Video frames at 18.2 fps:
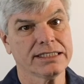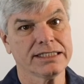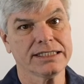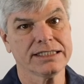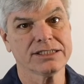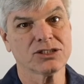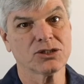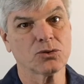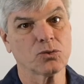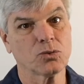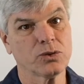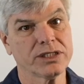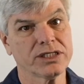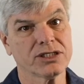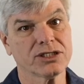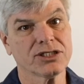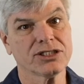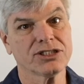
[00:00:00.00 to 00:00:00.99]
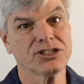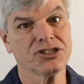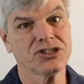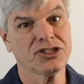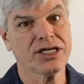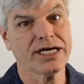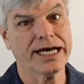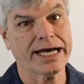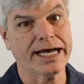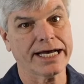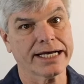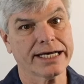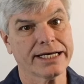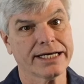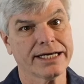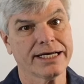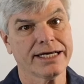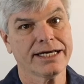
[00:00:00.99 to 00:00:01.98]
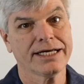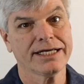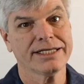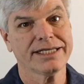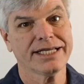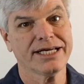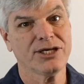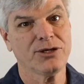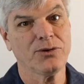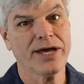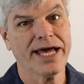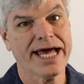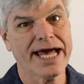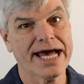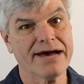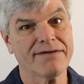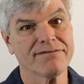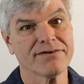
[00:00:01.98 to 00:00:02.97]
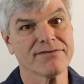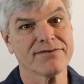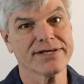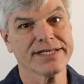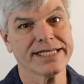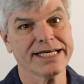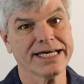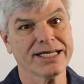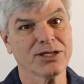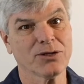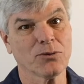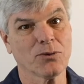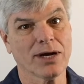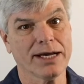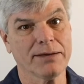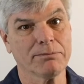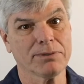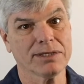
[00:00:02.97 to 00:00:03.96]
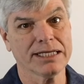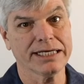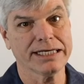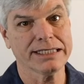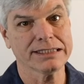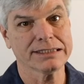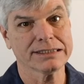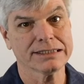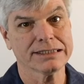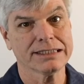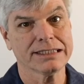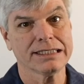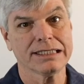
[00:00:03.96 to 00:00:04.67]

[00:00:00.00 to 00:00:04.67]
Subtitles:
is a real good check that you have everything in the right place.